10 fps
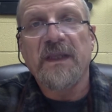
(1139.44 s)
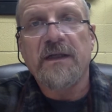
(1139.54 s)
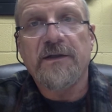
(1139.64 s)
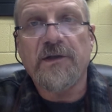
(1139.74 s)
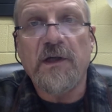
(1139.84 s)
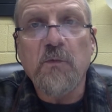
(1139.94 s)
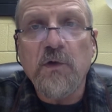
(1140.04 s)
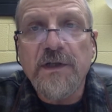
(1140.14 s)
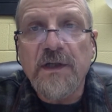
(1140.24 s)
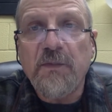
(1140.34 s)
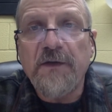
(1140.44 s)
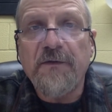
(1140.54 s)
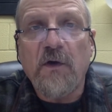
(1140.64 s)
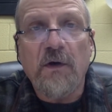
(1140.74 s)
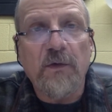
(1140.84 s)
Some were simply
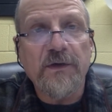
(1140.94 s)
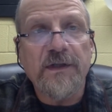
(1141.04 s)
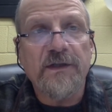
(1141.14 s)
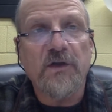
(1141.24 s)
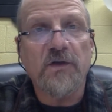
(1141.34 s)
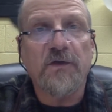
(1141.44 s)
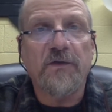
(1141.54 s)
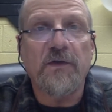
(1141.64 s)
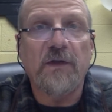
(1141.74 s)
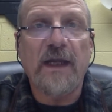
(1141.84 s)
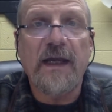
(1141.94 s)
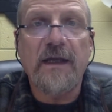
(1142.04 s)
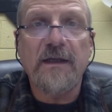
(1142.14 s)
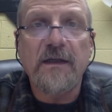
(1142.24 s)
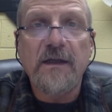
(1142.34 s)
farmers in search of new
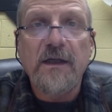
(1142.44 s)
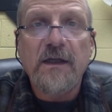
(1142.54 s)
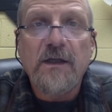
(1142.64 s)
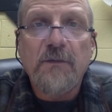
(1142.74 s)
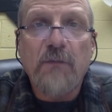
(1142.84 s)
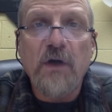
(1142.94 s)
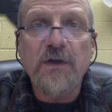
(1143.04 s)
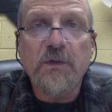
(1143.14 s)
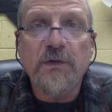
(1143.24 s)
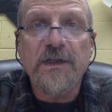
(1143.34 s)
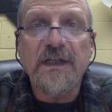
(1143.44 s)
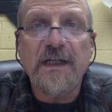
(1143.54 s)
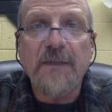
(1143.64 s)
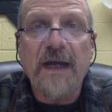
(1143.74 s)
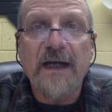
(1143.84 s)
land. Most were sent by